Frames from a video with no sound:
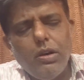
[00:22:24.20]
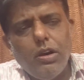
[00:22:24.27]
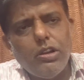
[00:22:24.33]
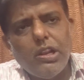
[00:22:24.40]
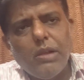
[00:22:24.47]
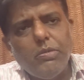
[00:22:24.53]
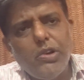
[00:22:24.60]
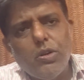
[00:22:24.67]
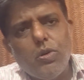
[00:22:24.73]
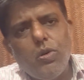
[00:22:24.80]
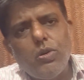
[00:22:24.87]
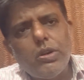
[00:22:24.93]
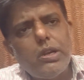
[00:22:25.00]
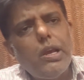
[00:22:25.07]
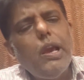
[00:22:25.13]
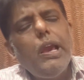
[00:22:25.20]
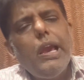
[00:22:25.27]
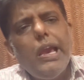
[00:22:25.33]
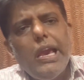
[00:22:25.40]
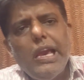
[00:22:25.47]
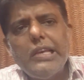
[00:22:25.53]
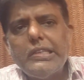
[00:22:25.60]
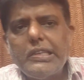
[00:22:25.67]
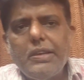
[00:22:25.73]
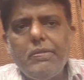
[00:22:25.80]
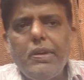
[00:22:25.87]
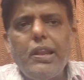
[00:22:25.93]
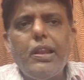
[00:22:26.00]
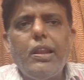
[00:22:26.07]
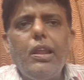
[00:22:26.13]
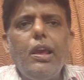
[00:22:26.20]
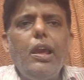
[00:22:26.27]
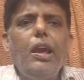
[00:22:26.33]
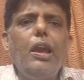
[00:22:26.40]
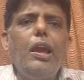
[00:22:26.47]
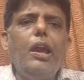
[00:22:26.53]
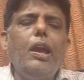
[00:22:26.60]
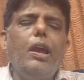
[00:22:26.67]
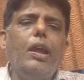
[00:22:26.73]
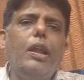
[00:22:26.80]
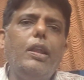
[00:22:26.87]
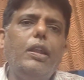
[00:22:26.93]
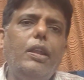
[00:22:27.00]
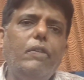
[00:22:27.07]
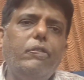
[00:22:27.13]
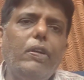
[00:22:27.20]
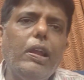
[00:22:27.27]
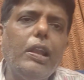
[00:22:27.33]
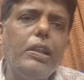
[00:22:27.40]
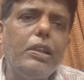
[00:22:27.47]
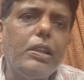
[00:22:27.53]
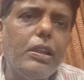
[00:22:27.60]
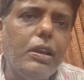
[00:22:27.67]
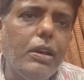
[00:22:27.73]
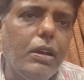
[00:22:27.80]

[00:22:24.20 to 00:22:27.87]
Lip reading: Honorable Court has given a different